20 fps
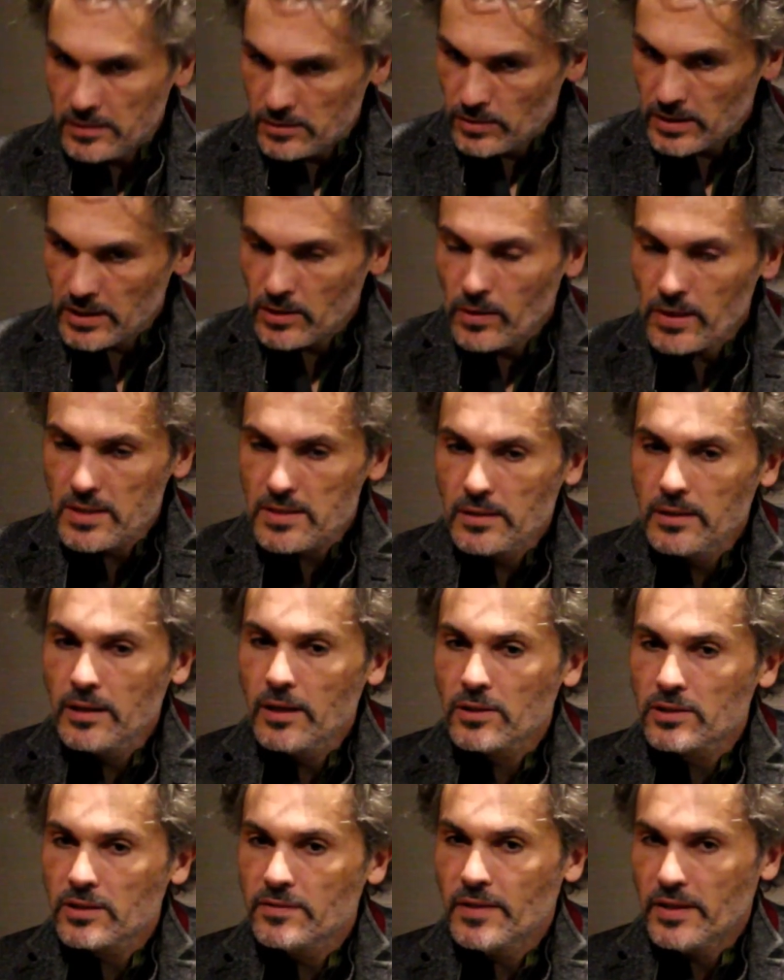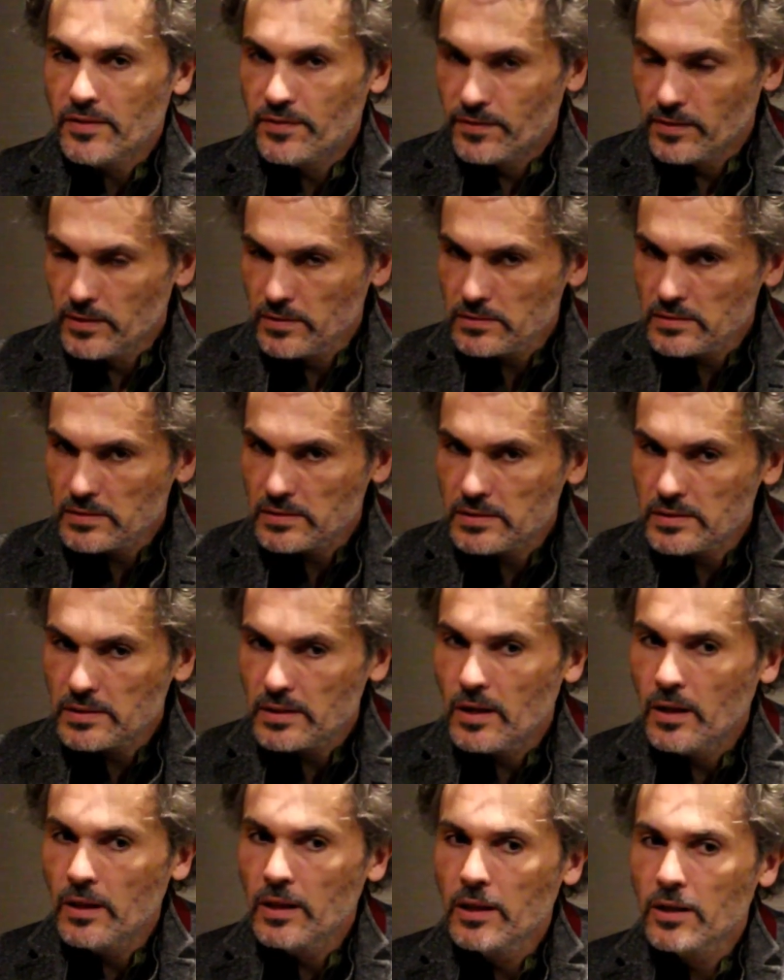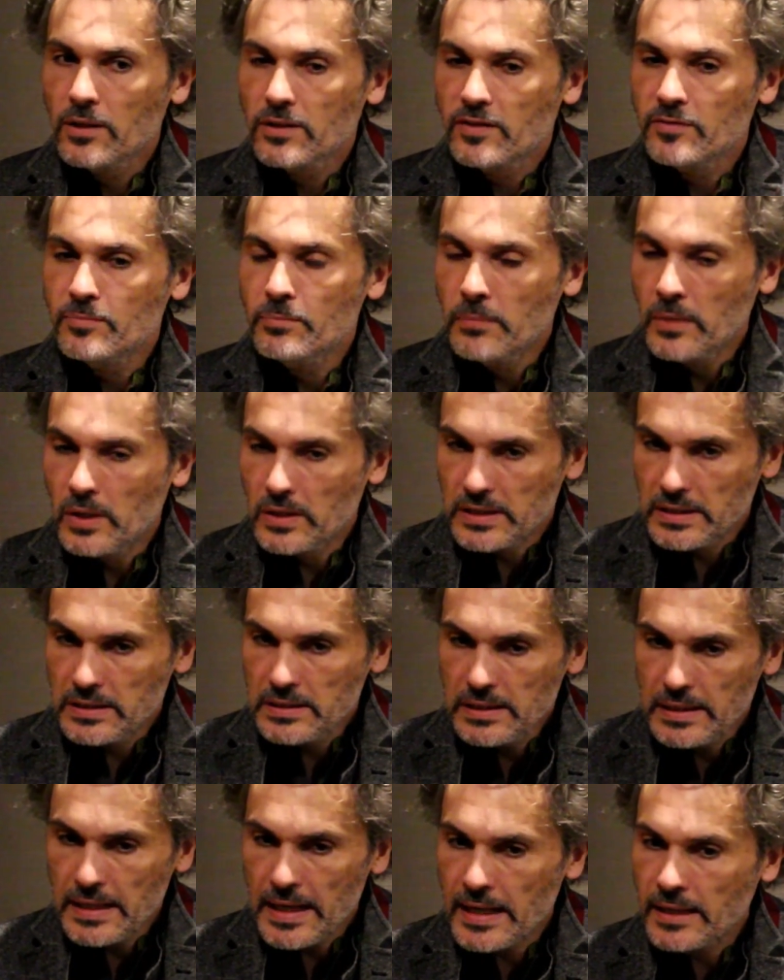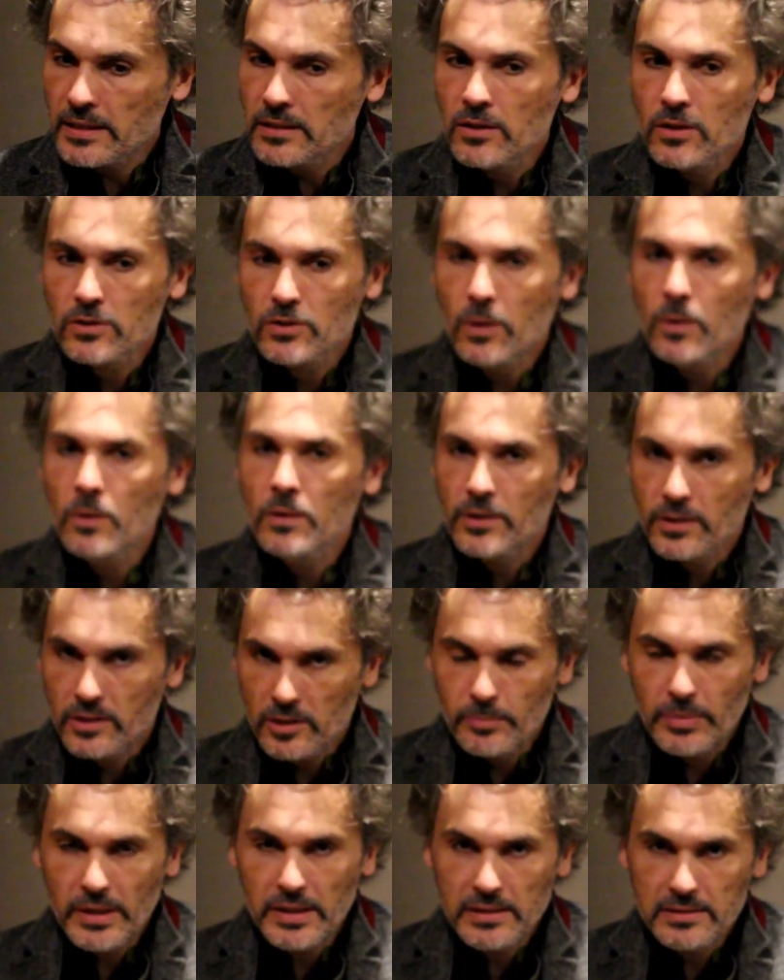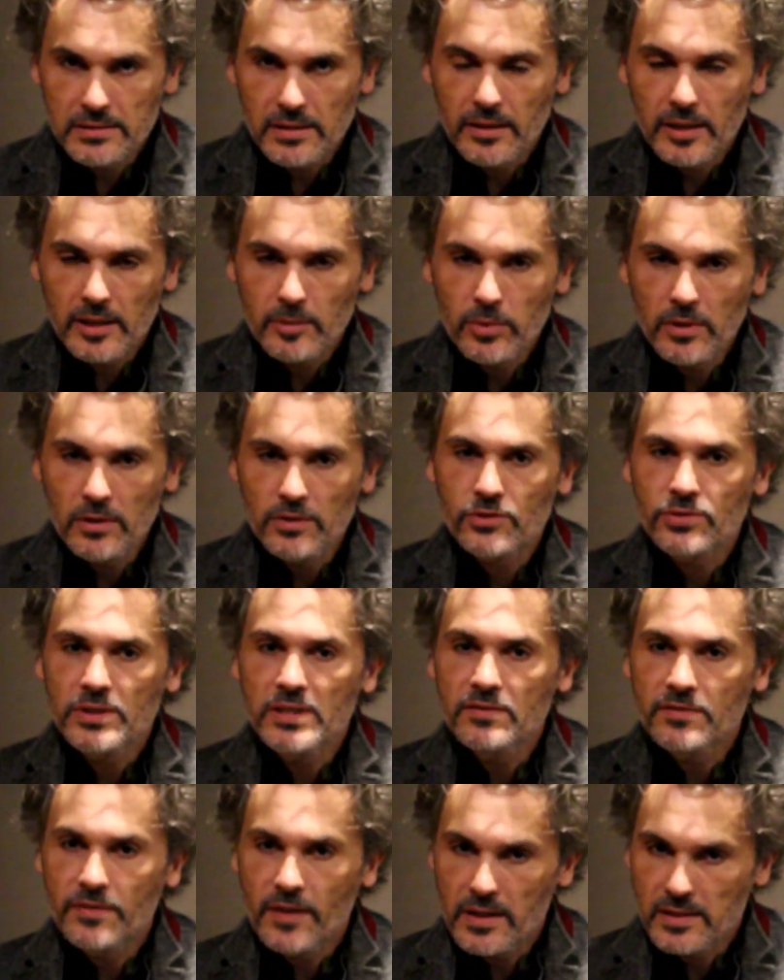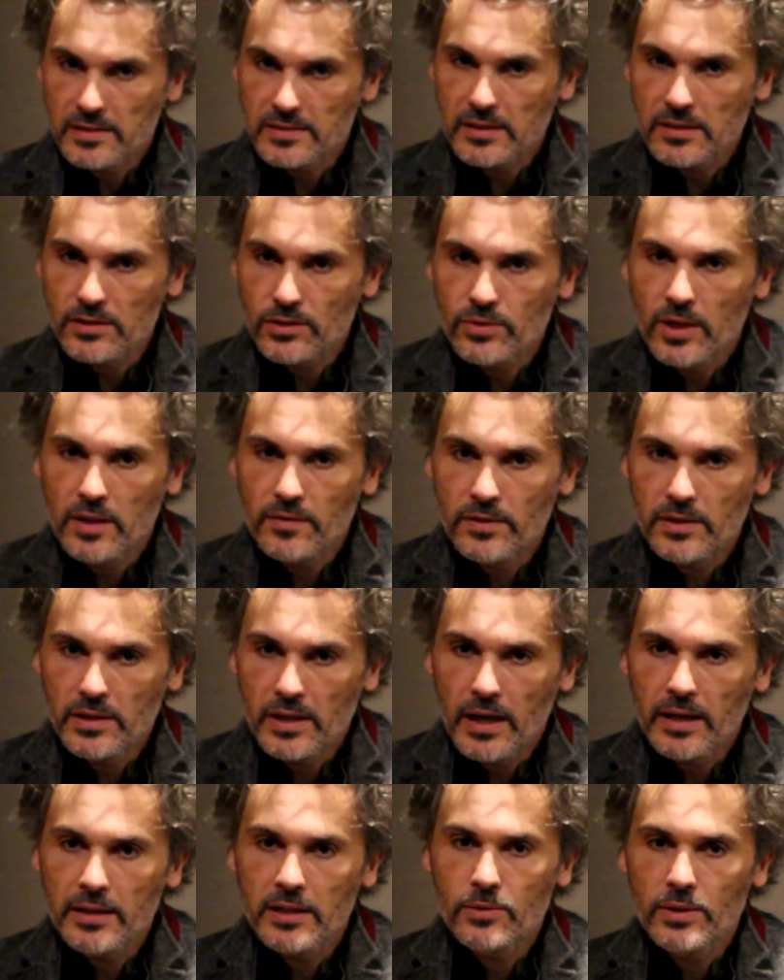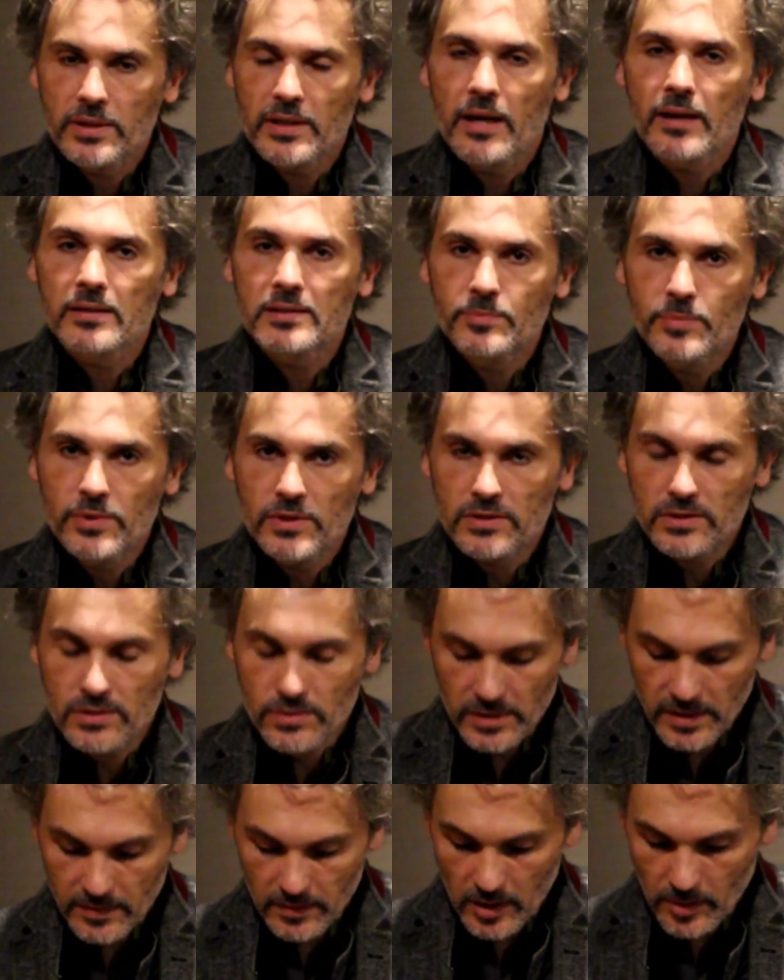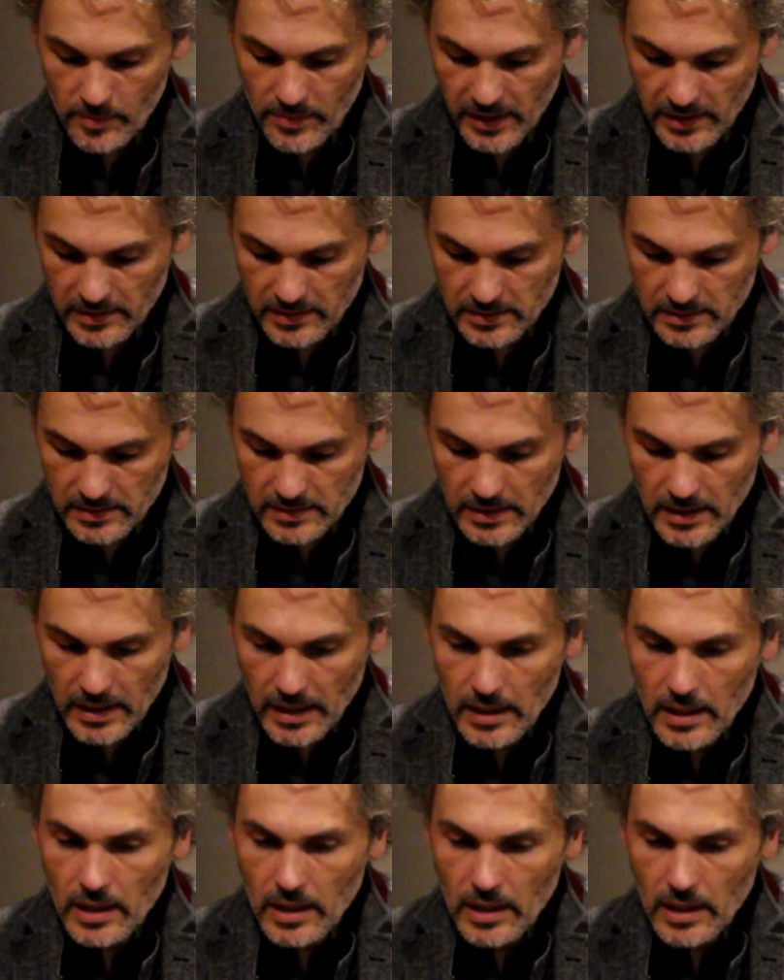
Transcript: requires a lot of efforts, a lot of money, and not all the companies are able to invest and to have the adequate experts to develop this.